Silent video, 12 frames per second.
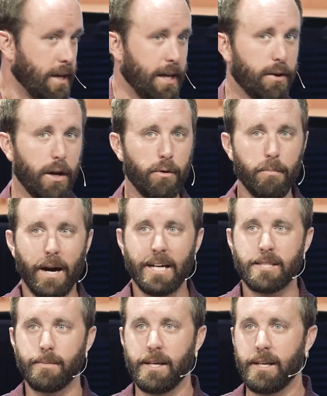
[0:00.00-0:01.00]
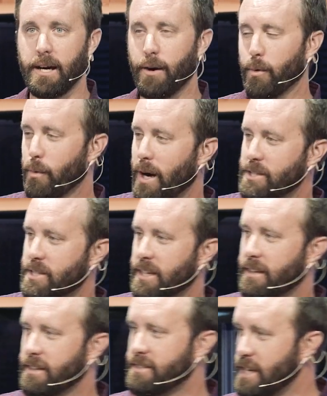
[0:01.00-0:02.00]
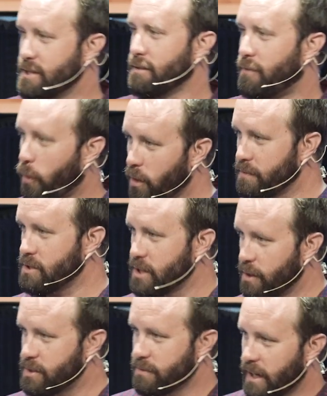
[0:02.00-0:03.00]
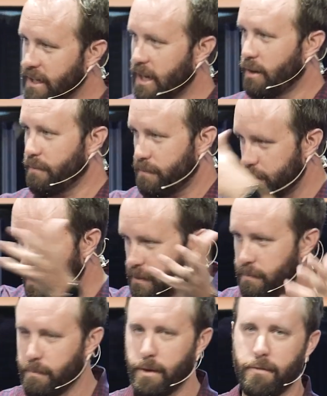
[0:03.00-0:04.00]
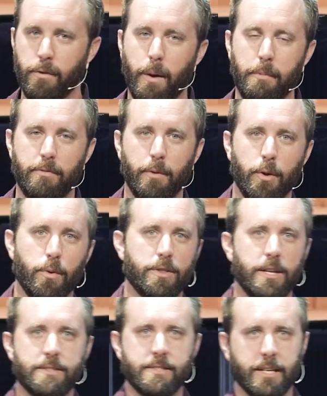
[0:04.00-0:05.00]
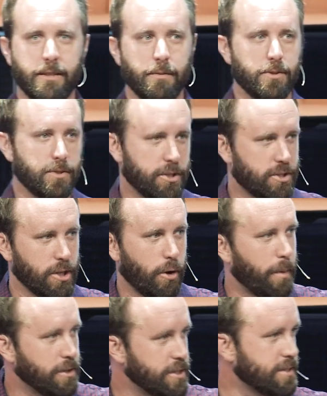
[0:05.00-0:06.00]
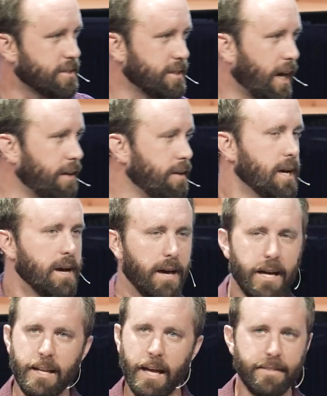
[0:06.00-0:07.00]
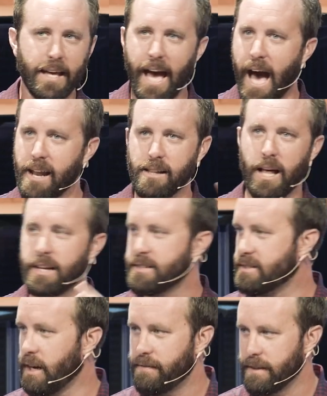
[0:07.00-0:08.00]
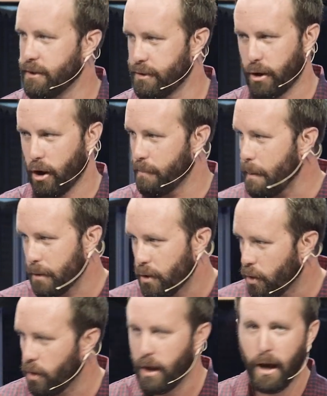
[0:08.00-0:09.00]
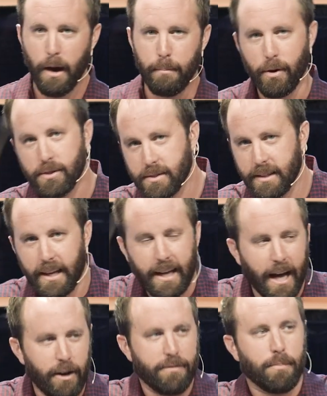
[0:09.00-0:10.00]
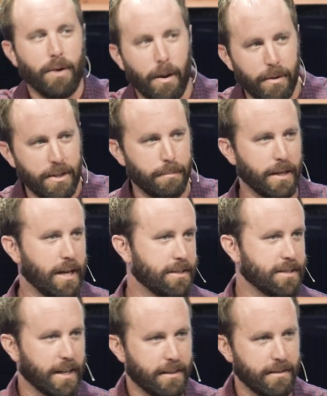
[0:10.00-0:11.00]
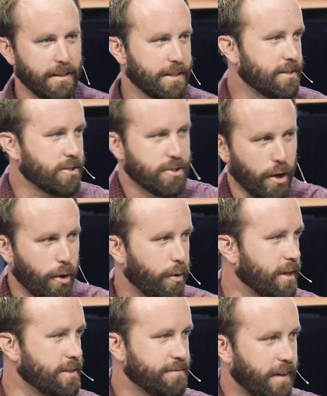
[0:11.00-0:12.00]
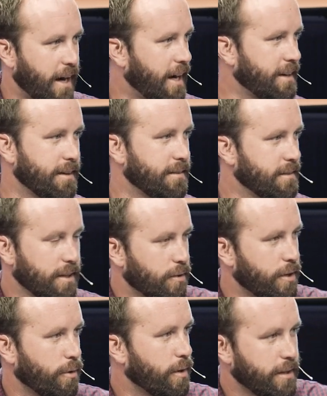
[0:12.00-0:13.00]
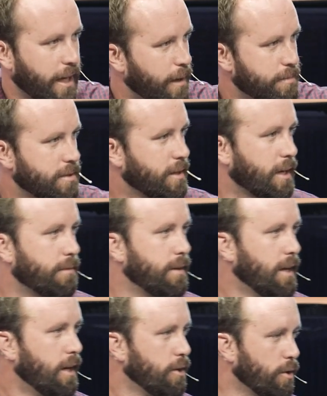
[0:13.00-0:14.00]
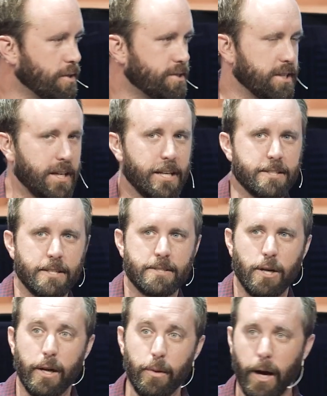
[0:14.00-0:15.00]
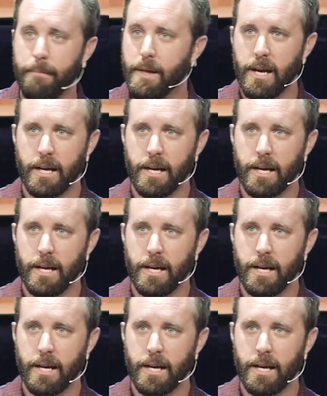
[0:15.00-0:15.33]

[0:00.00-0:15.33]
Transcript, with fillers: It, it reminds me, uh, we're watching season four of The Chosen right now. Many, of you might be familiar with it. It's like the, the show about Jesus' life. And, and they add a lot of stuff in there that aren't biblical. Personally, like, I don't have a problem with it because, like, it's a show and it's fine. And, you know, they don't claim to, like, do all these things. And so, anyway,